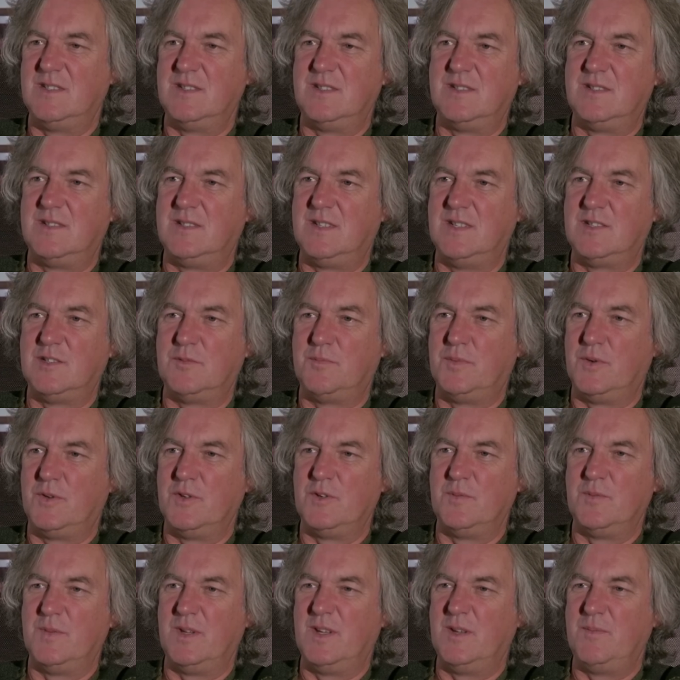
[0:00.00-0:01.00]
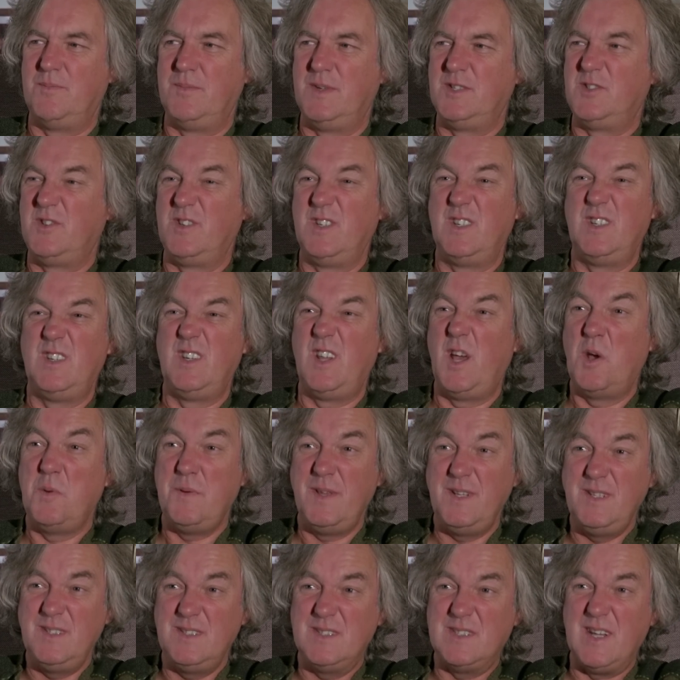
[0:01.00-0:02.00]
and disappointment and misery and no
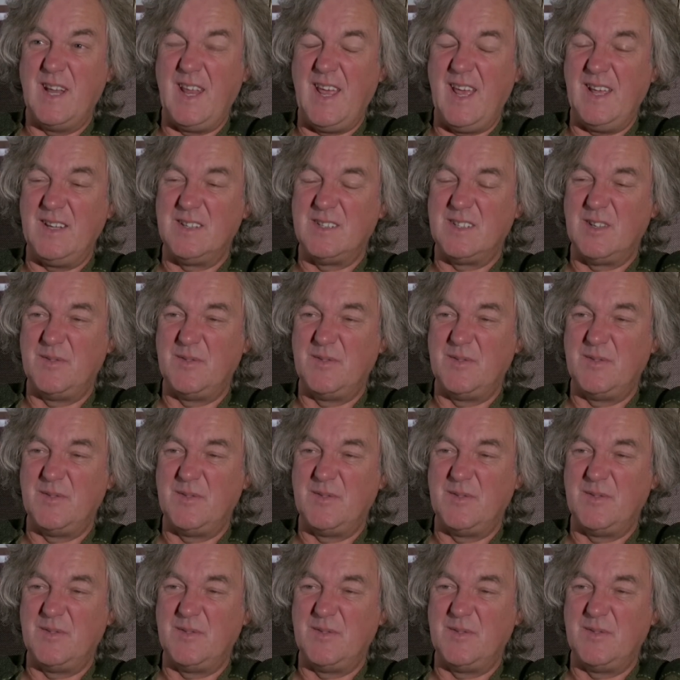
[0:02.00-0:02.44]
internet.